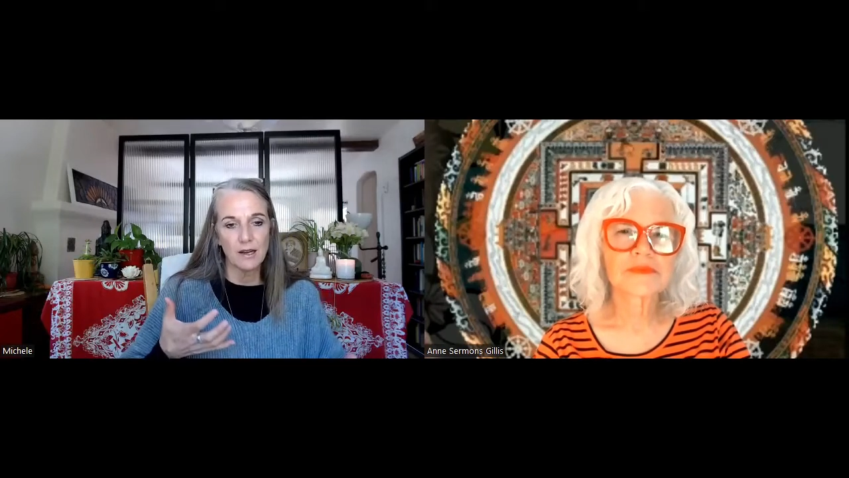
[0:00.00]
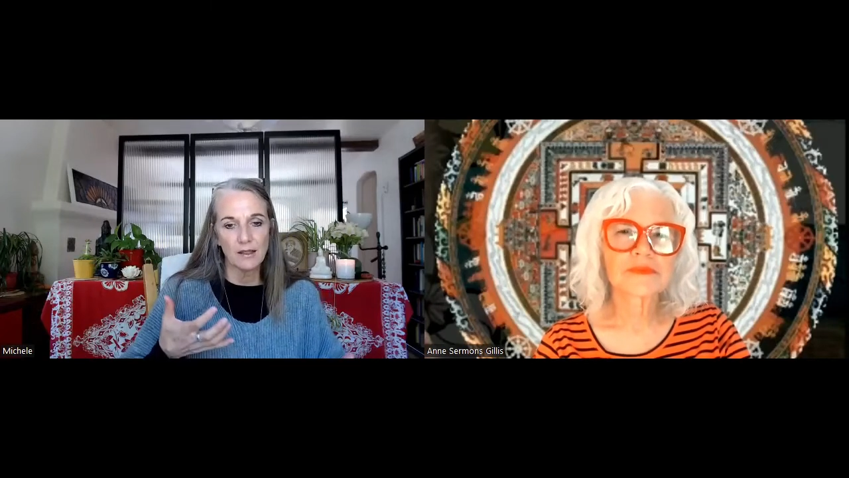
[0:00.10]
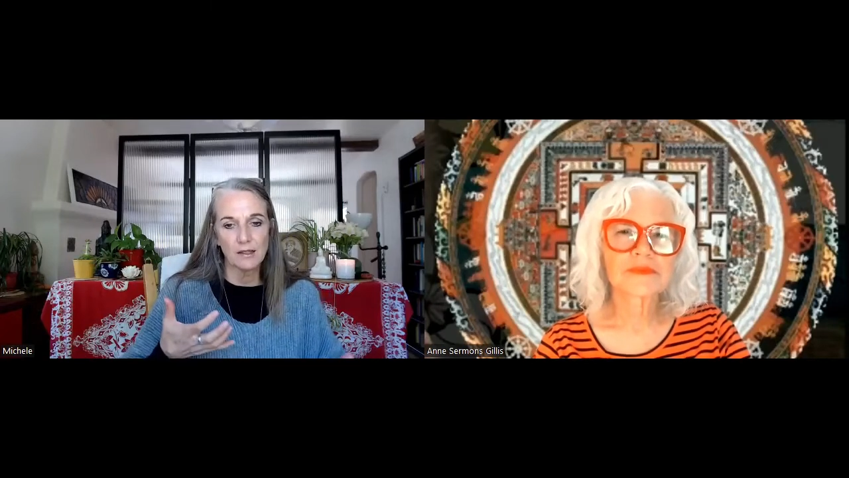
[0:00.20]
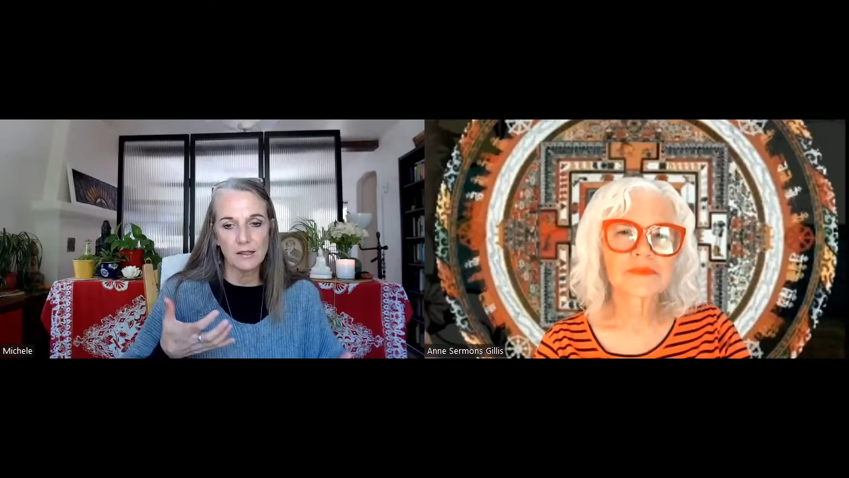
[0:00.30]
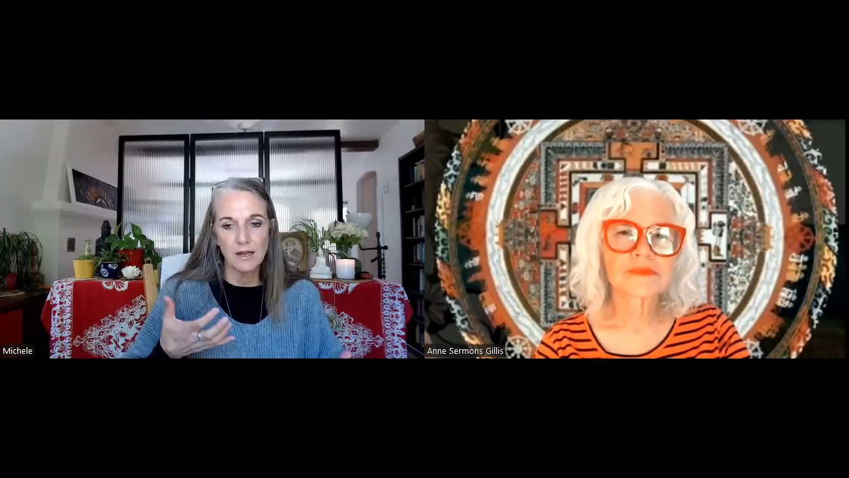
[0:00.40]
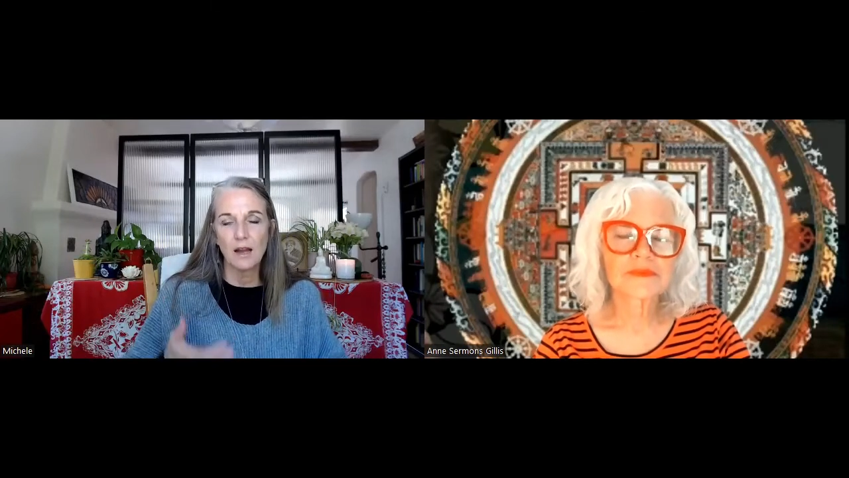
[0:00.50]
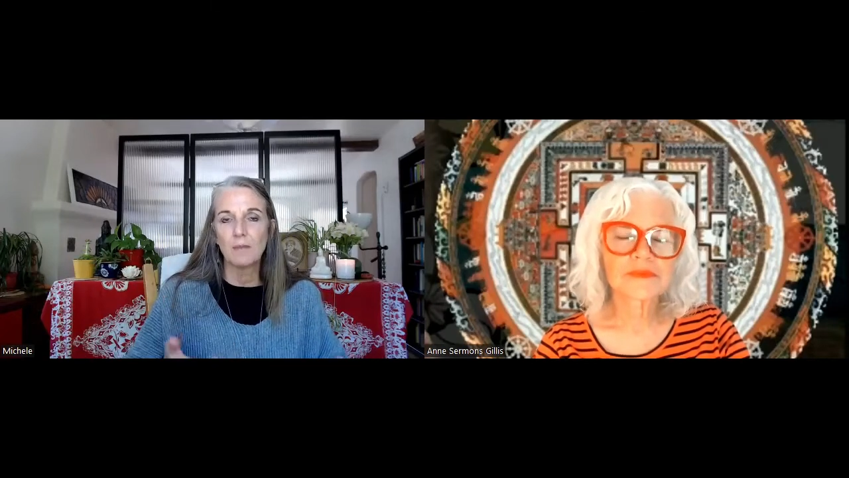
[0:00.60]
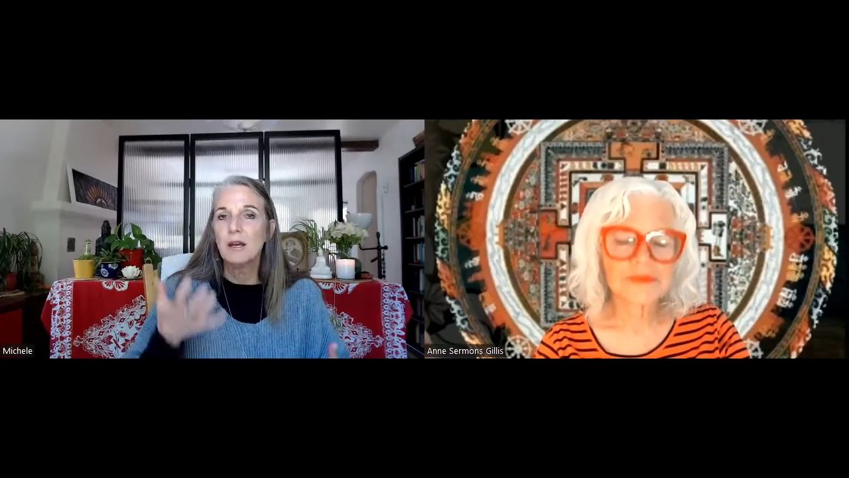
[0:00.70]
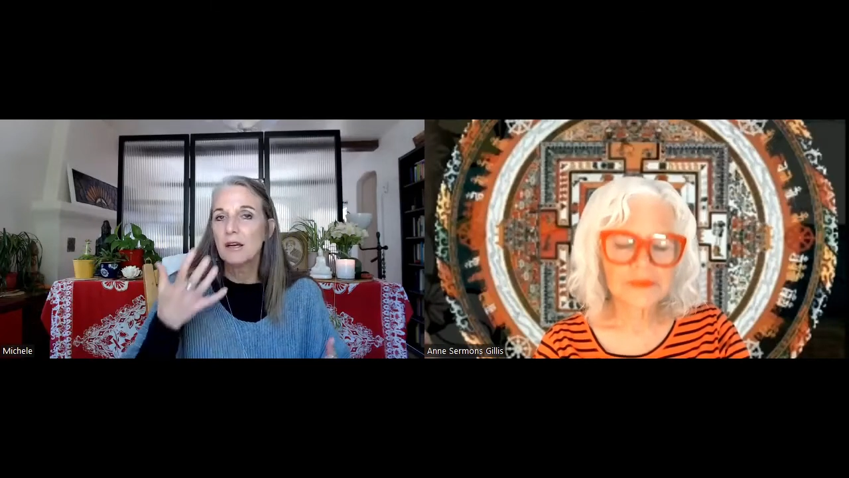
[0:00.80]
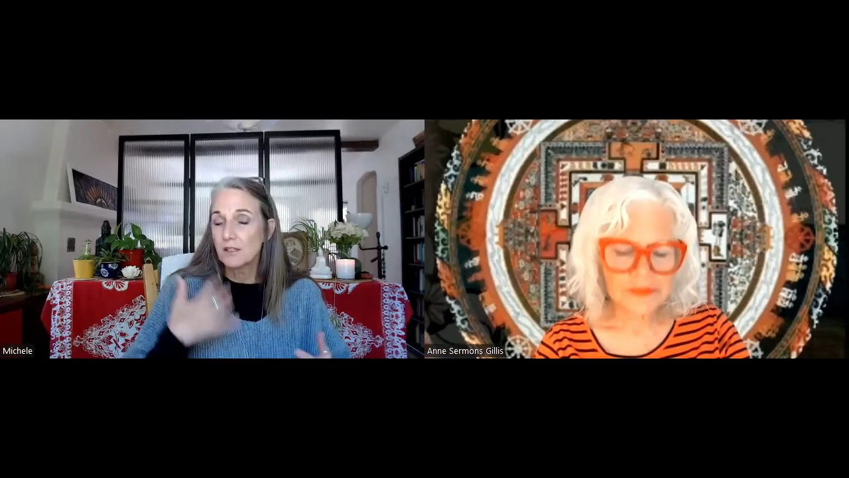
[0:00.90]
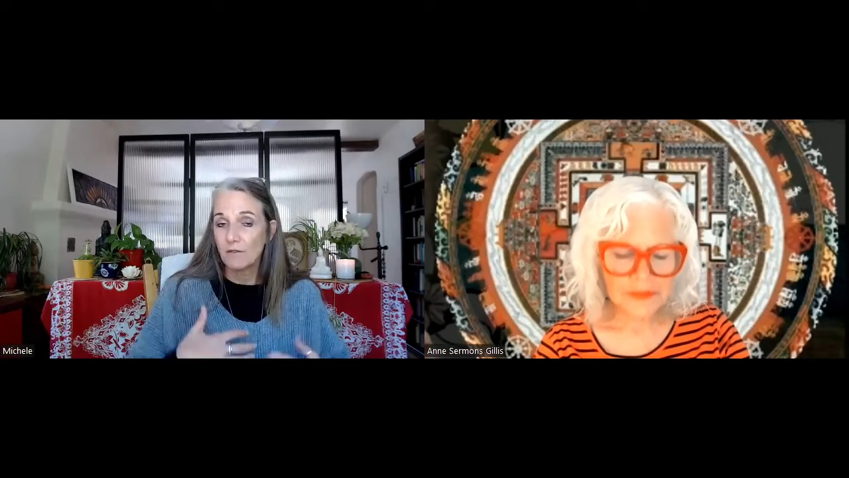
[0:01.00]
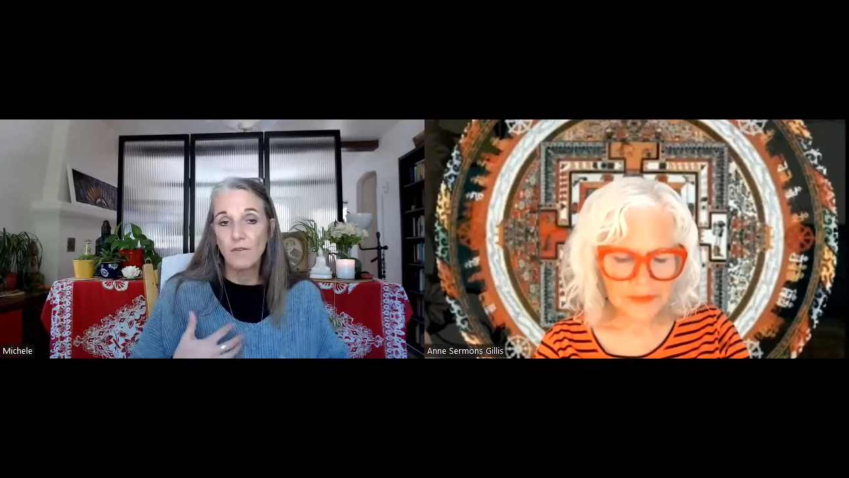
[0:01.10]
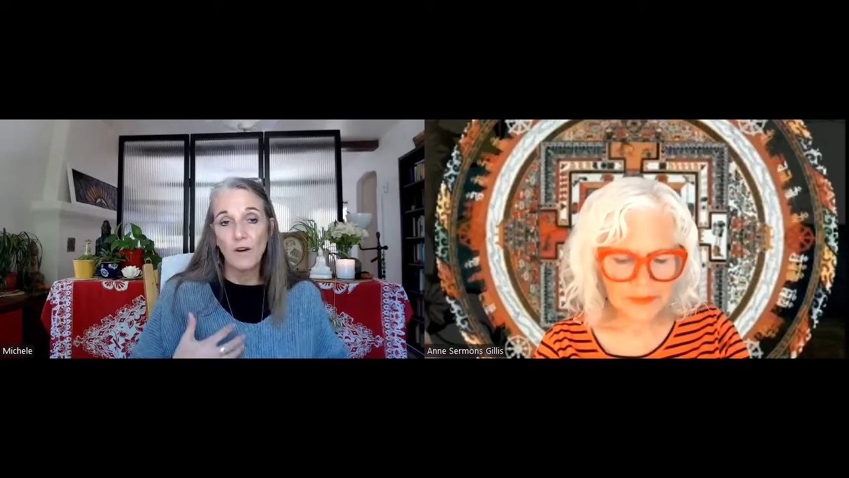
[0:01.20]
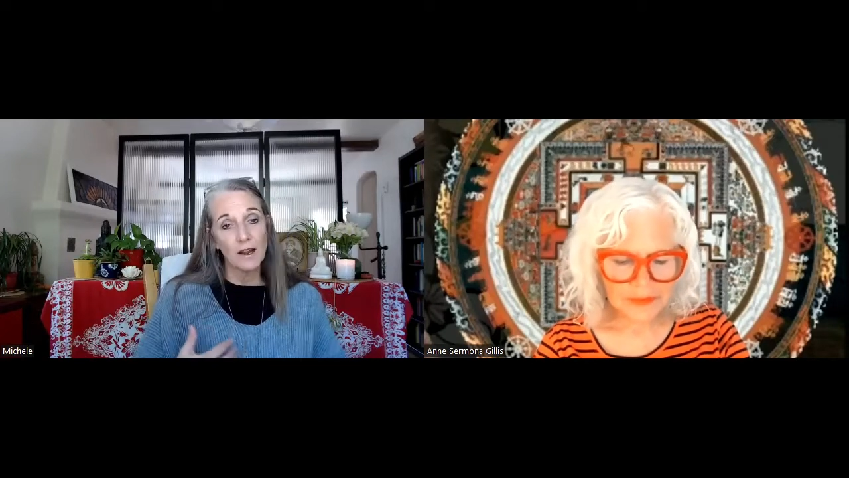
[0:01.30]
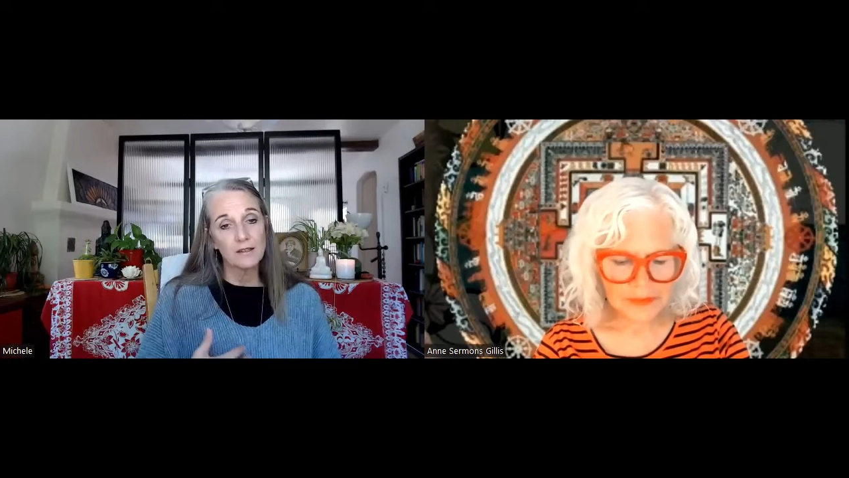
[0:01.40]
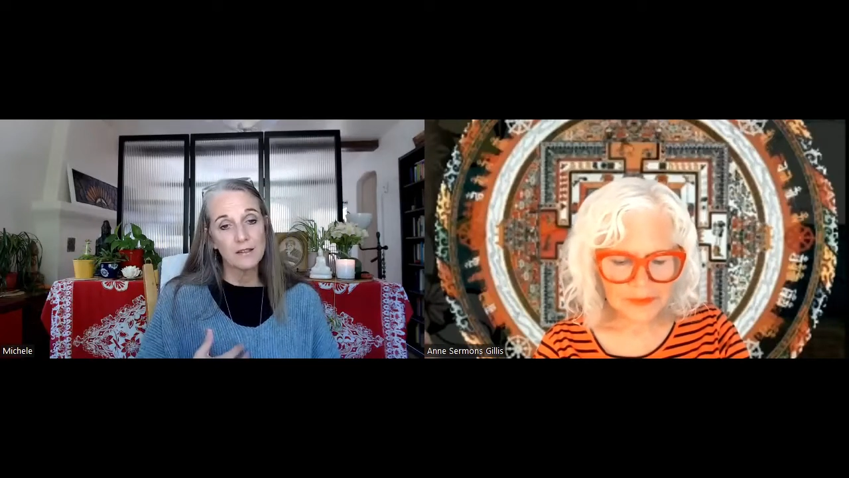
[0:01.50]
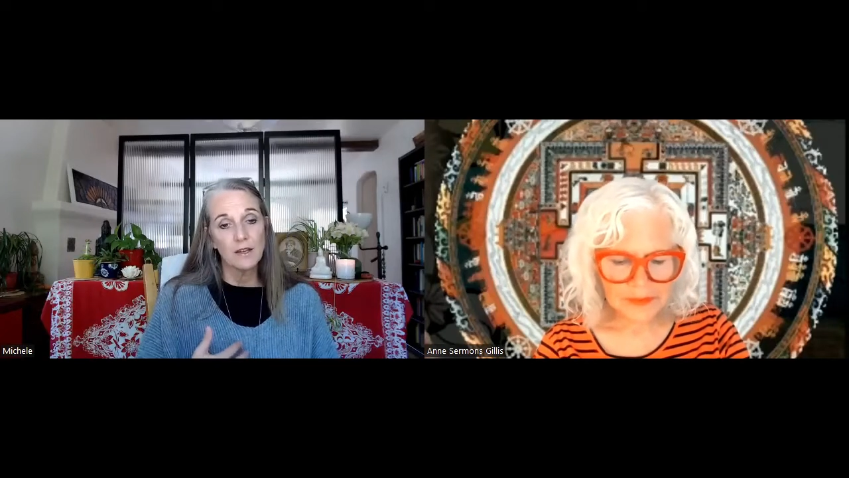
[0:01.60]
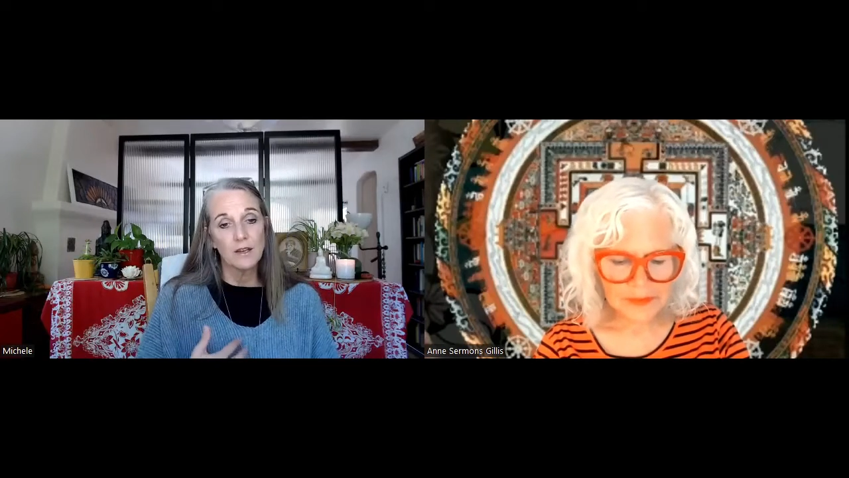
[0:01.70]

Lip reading: at the time to find,